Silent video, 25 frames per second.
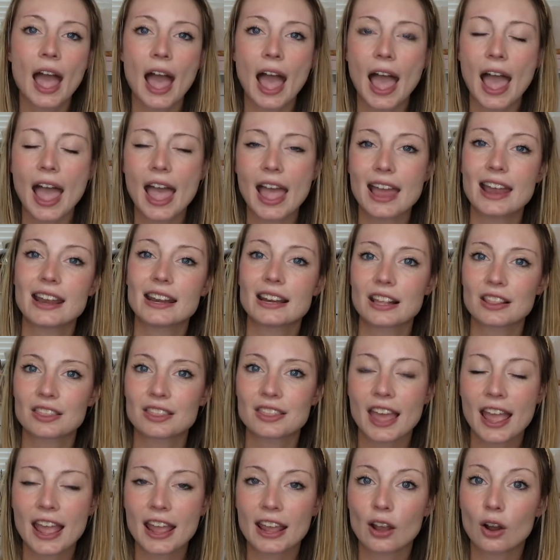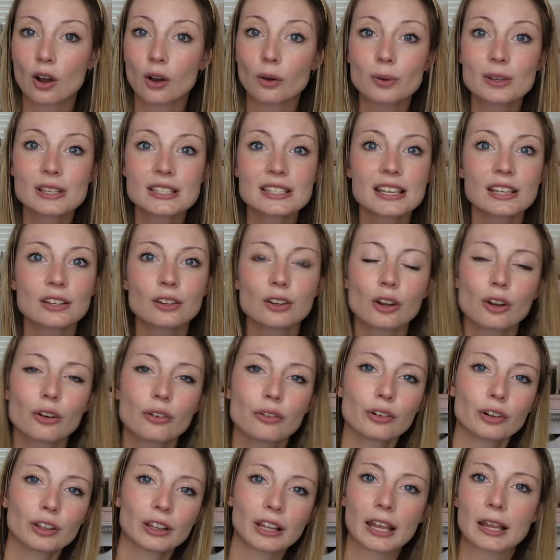and they always send
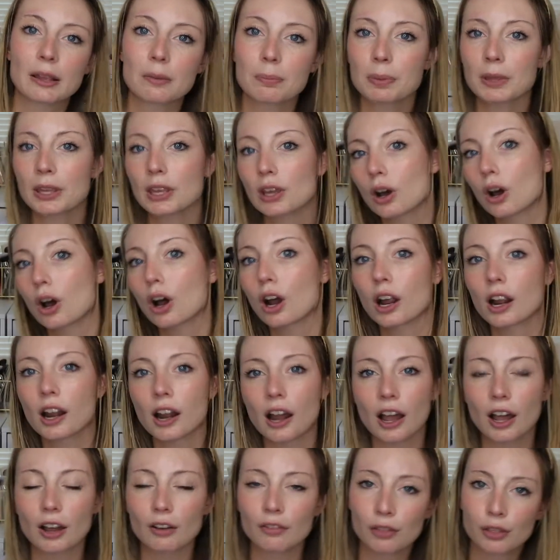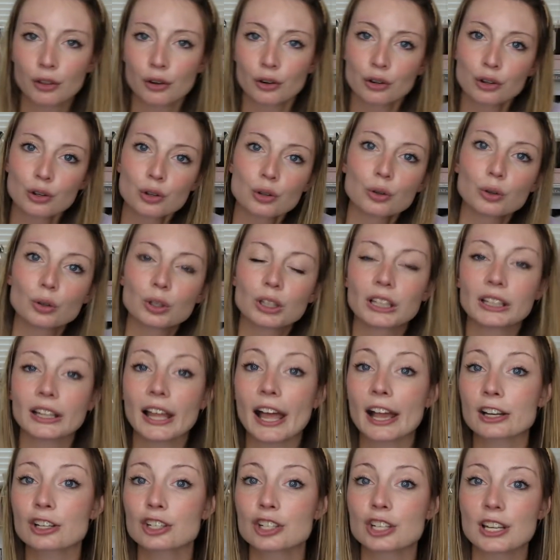over like PR of their new
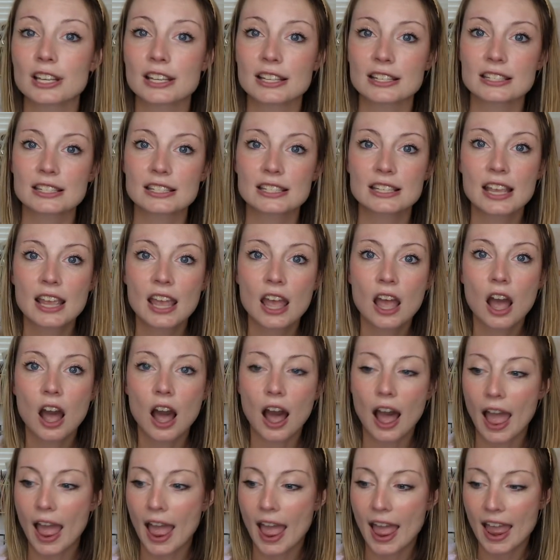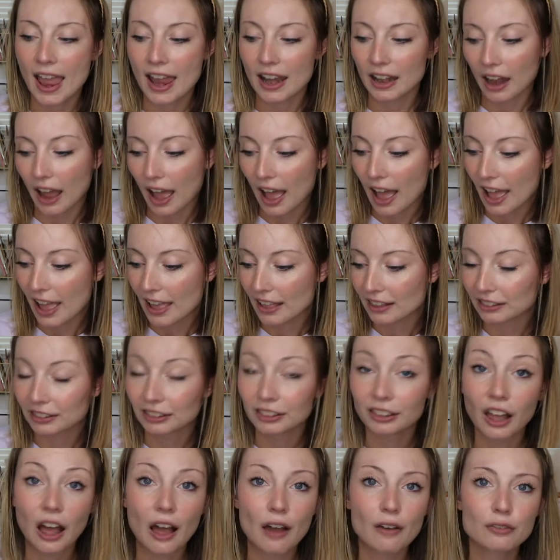collections and I
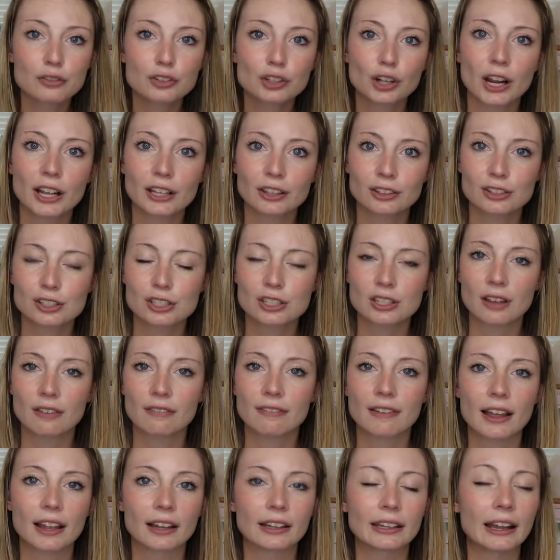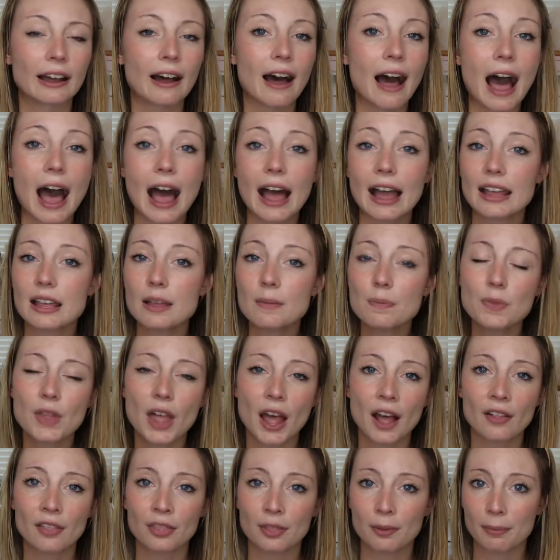love trying their stuff out. Now I am
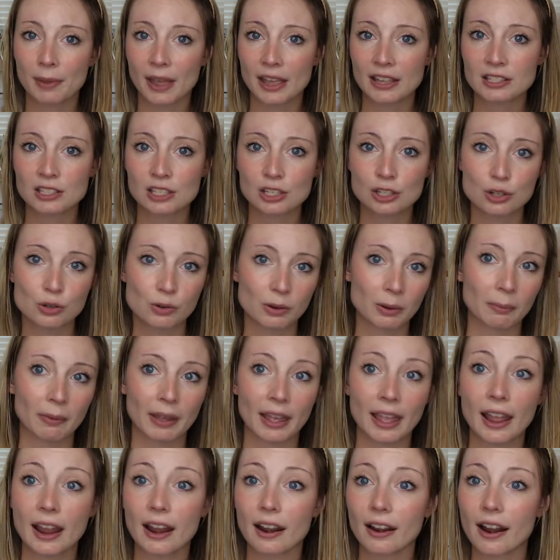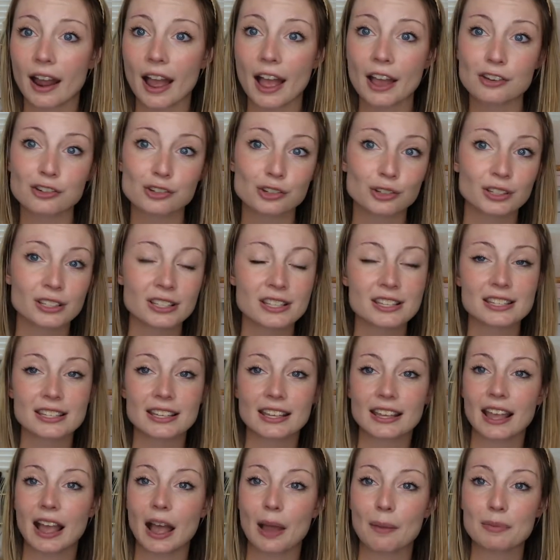not the best at doing my hair as you can
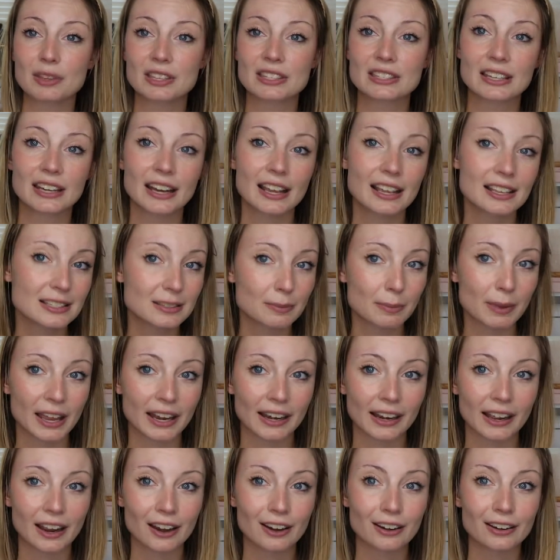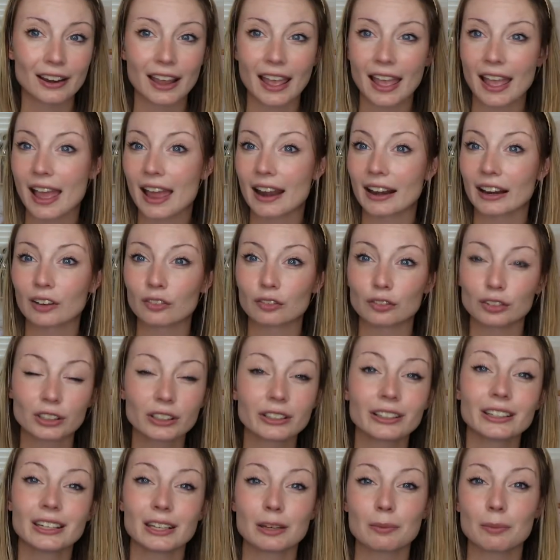see. I mean today's a bad hair day and I
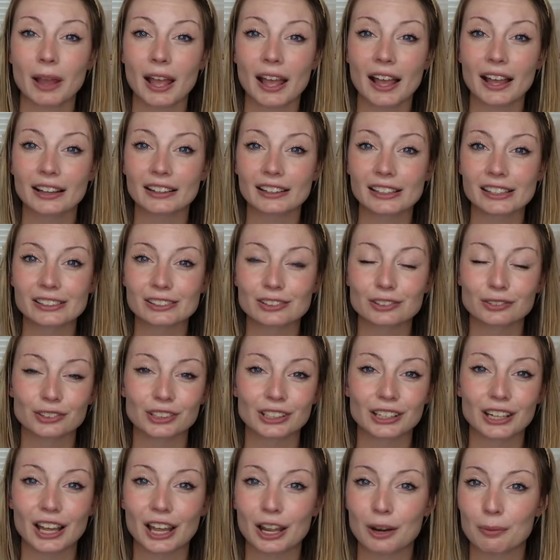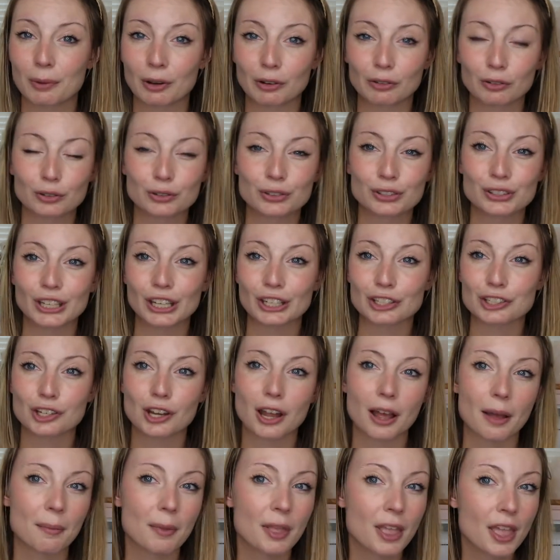really need my highlight to redone and my roots touched
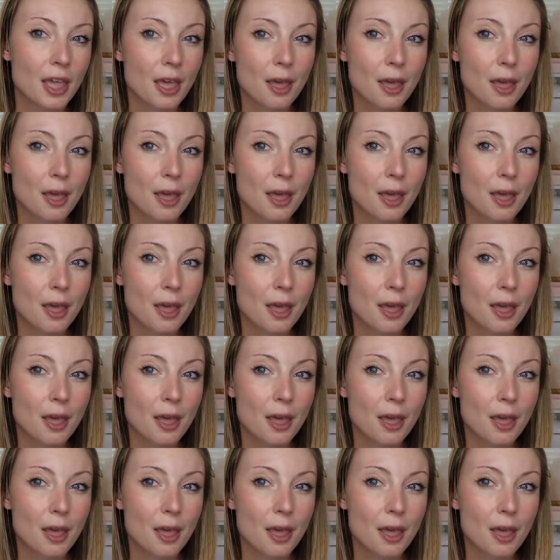up.